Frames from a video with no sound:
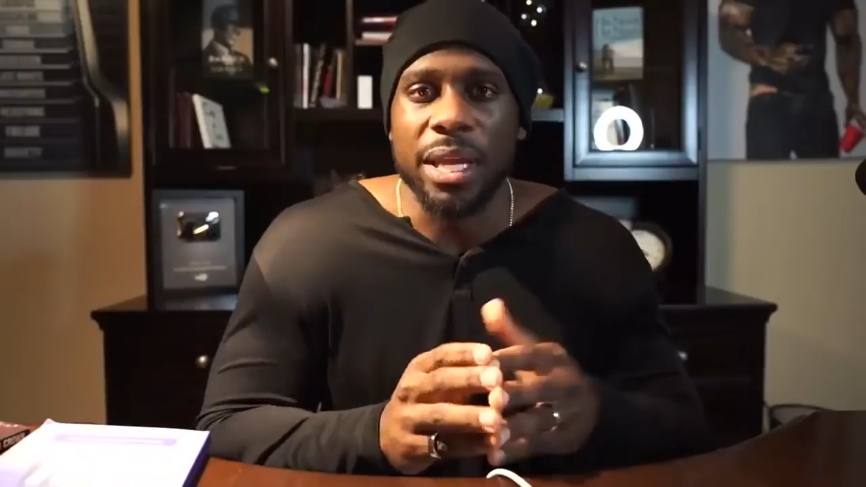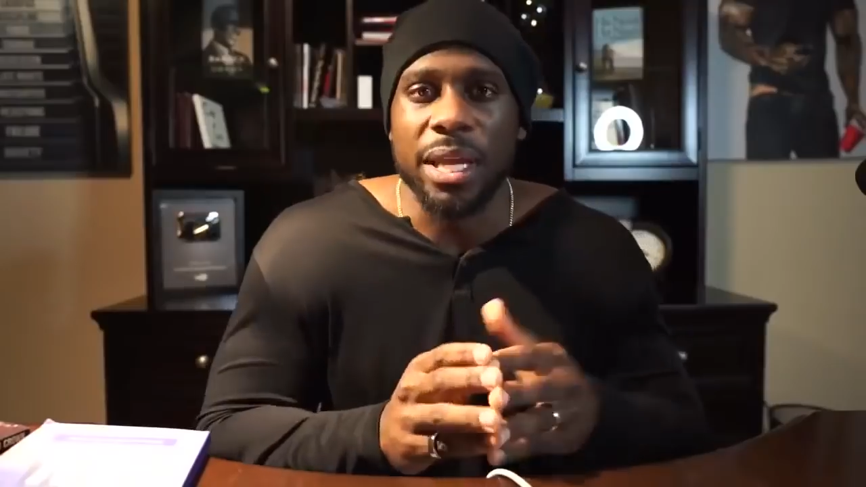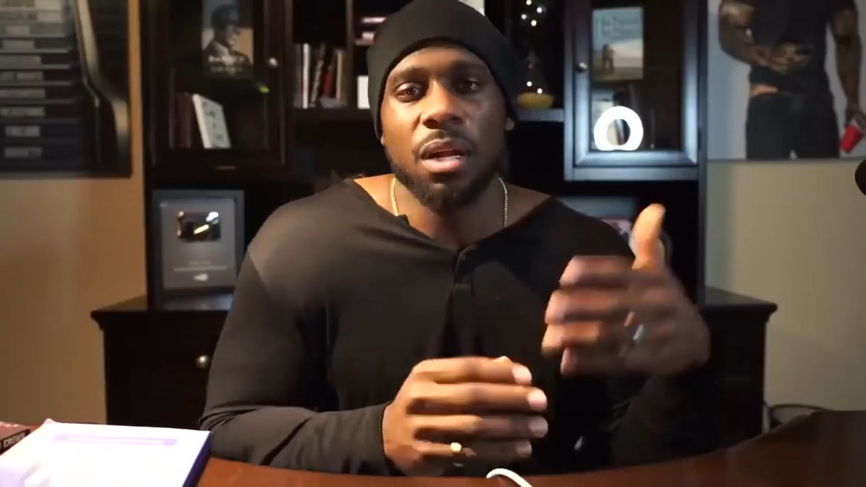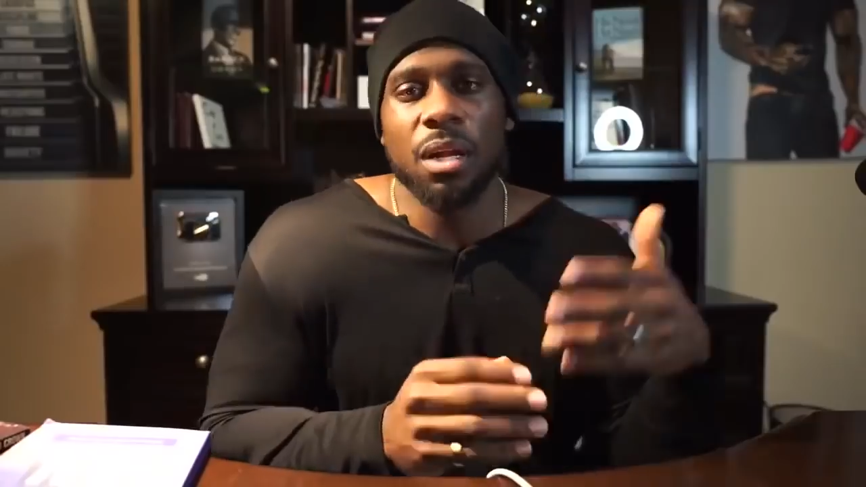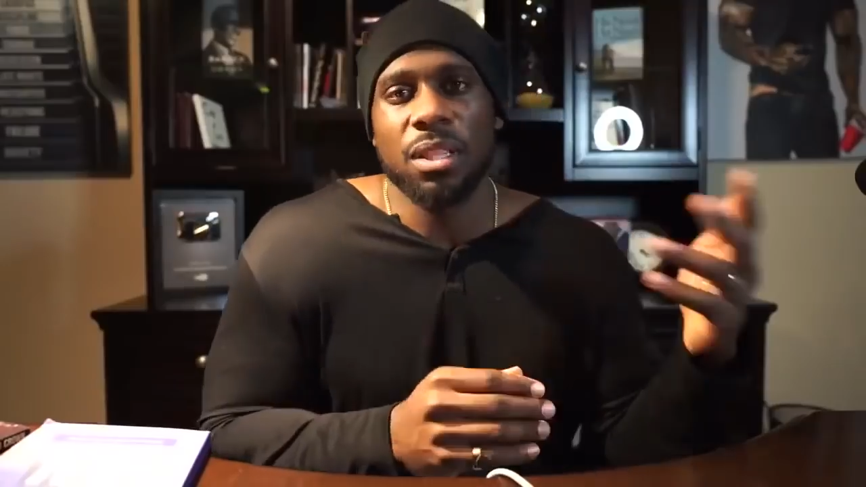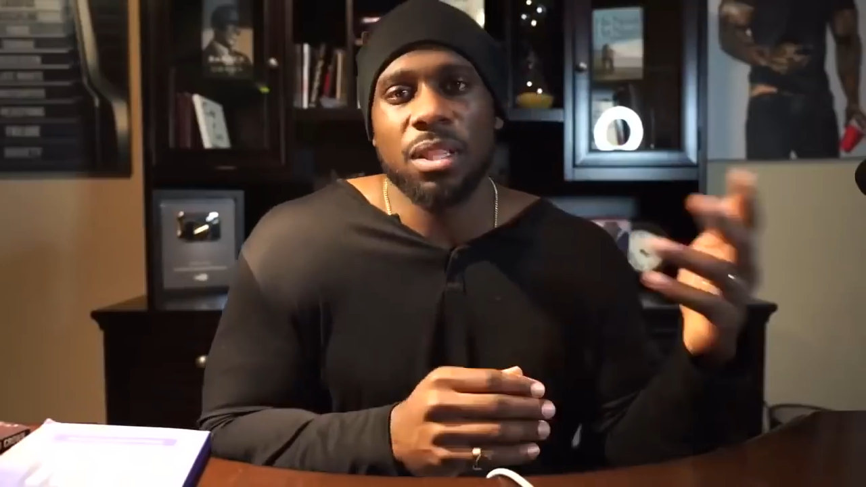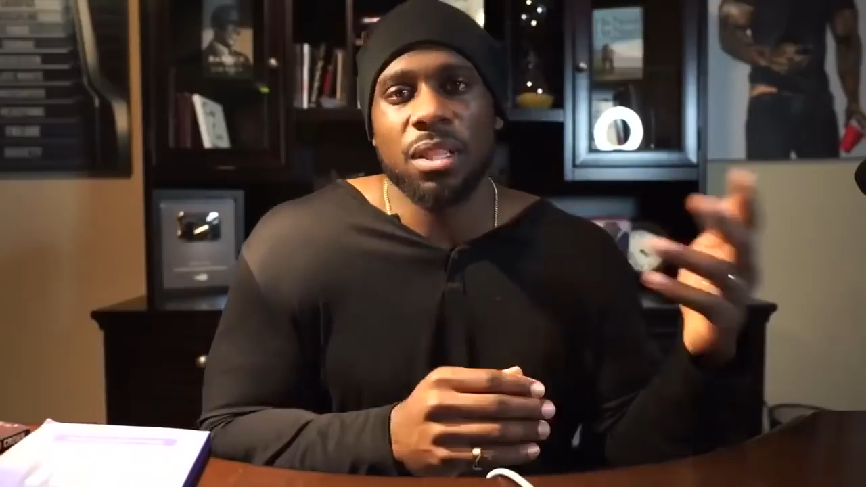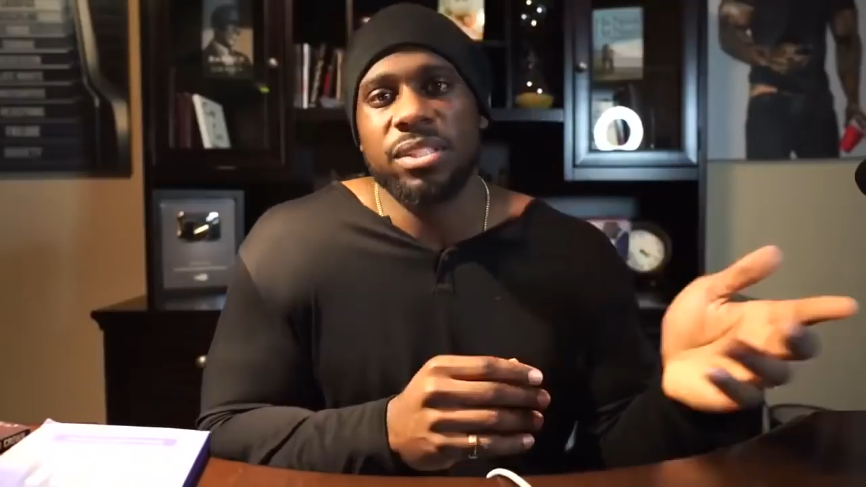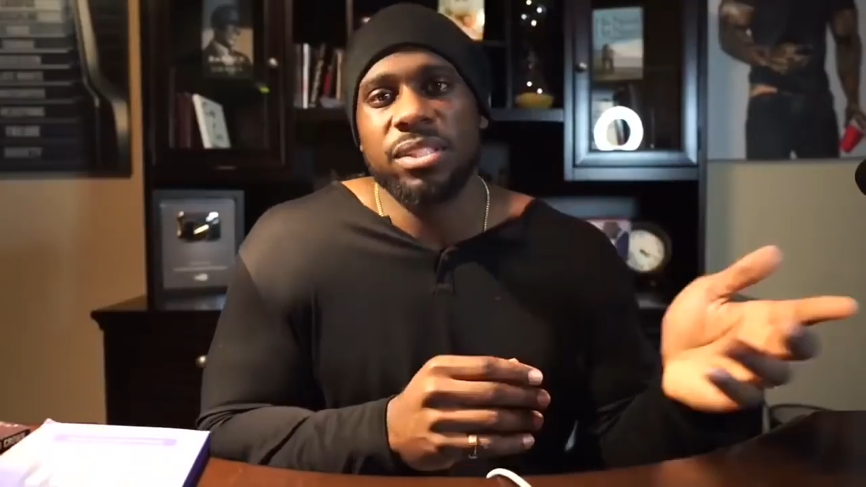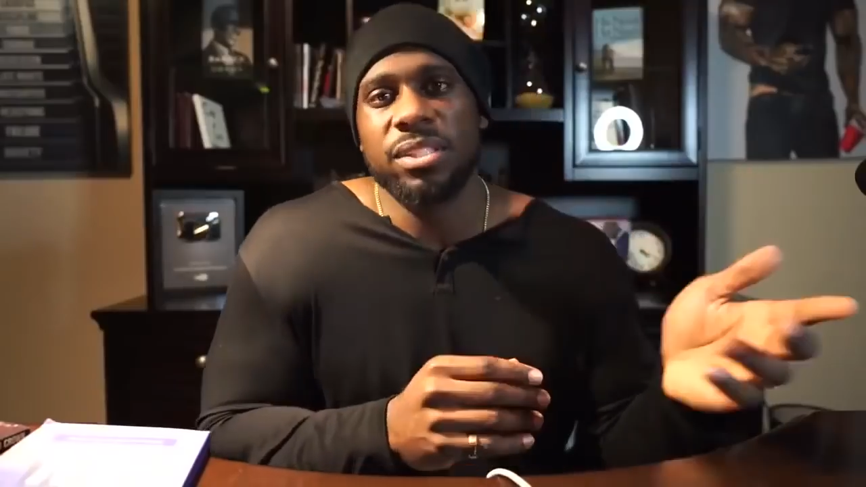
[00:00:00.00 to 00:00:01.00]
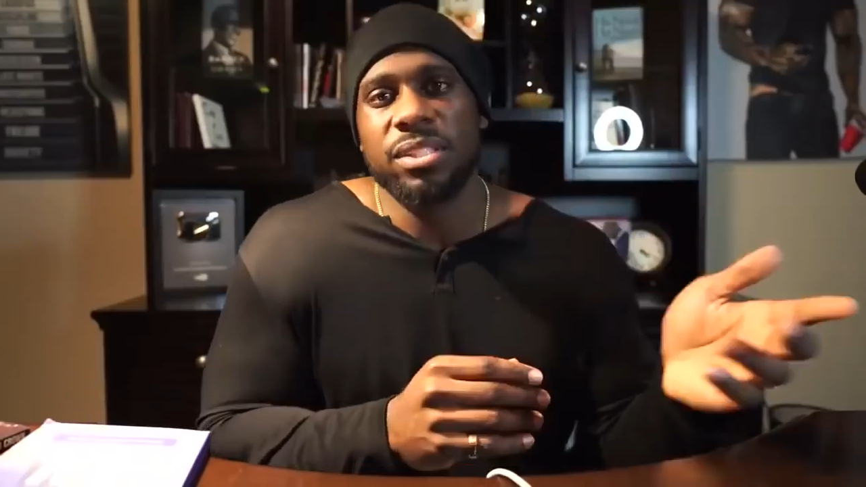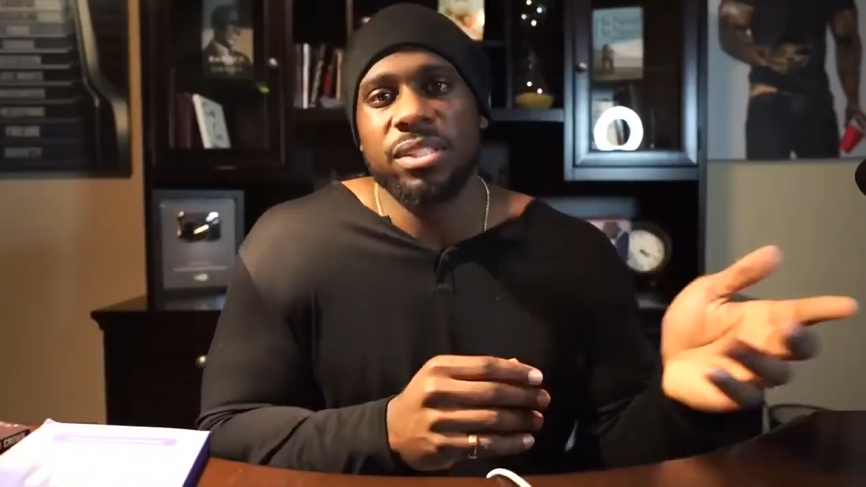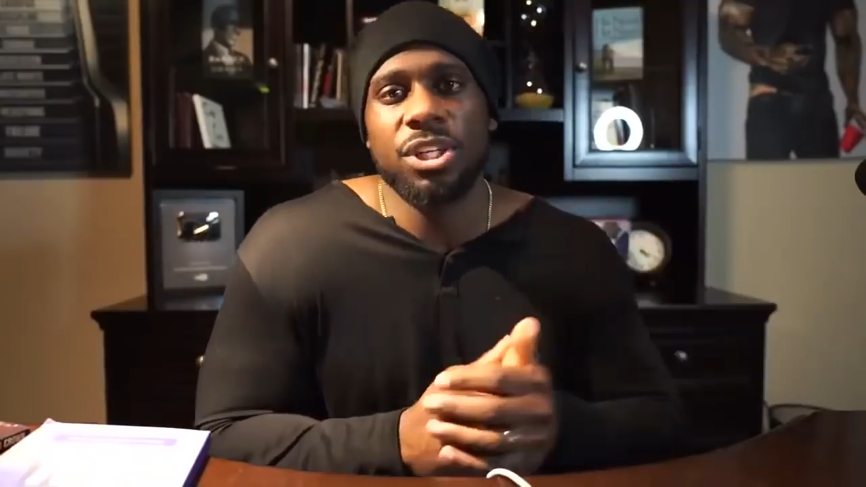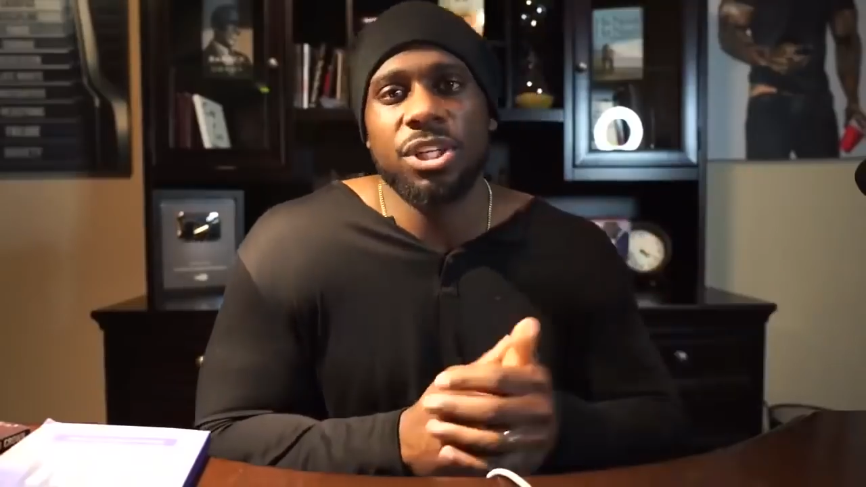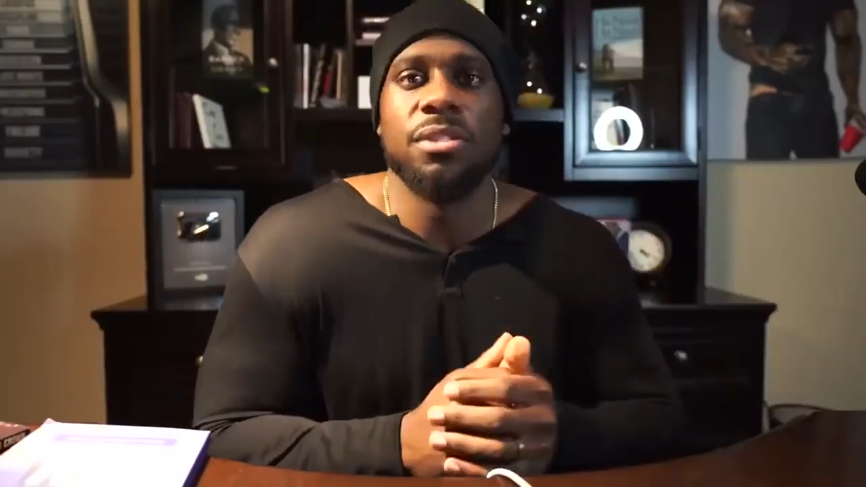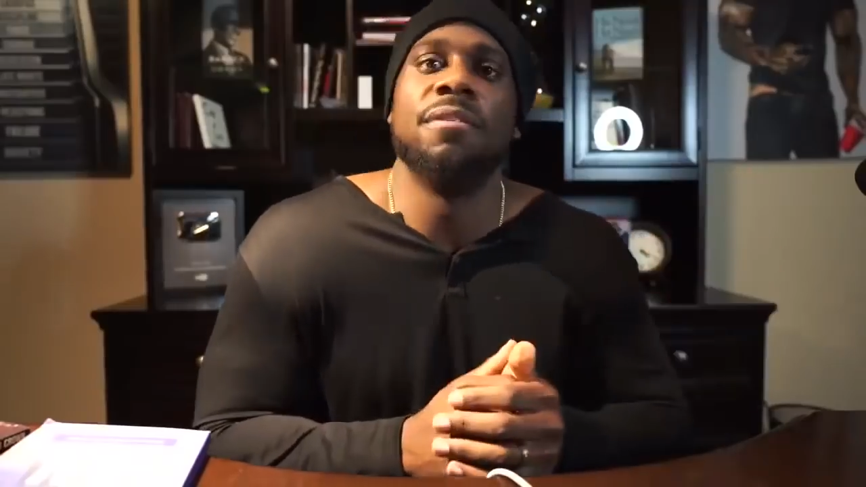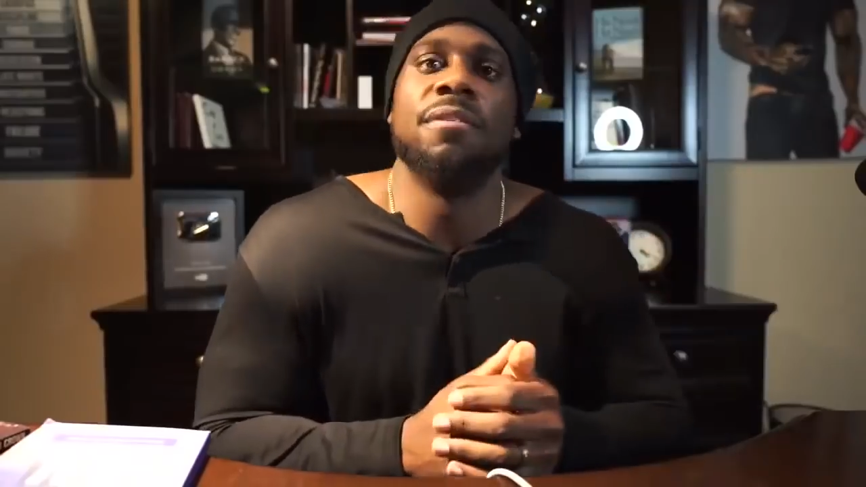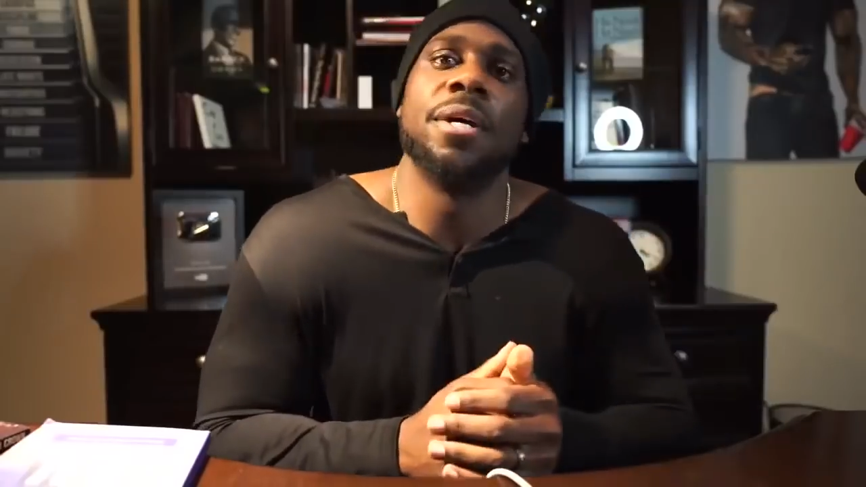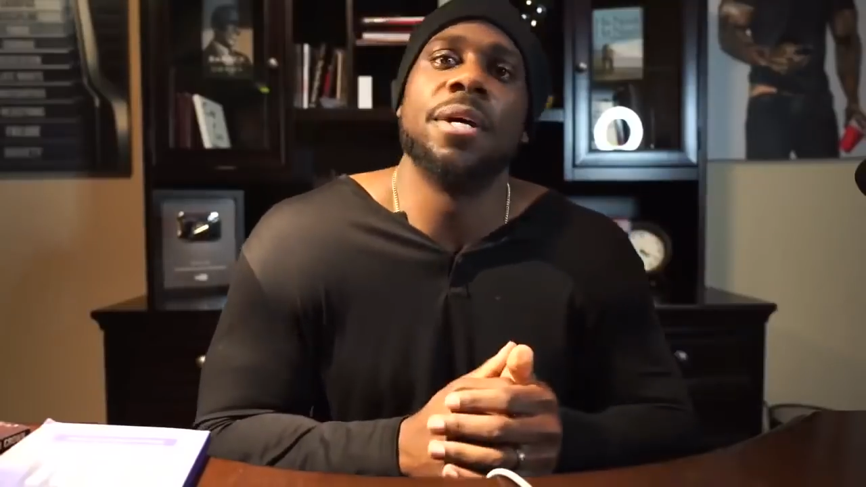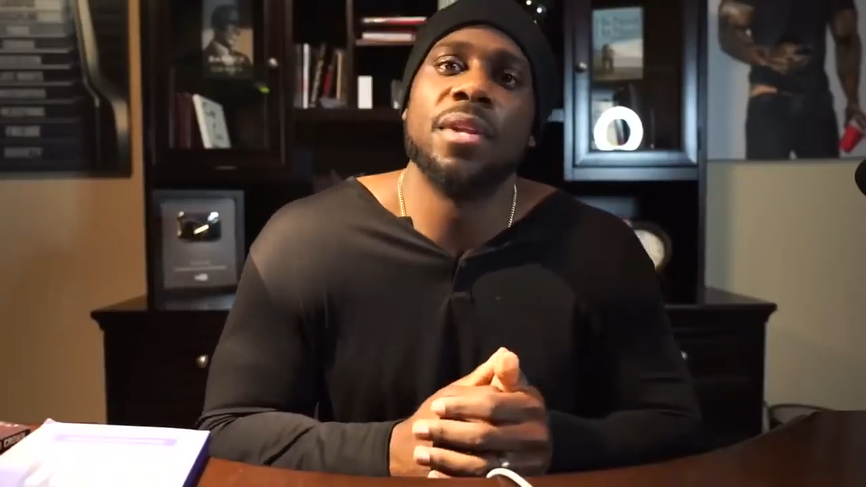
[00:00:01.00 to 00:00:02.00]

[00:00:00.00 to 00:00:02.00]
where we ended up at the same church event,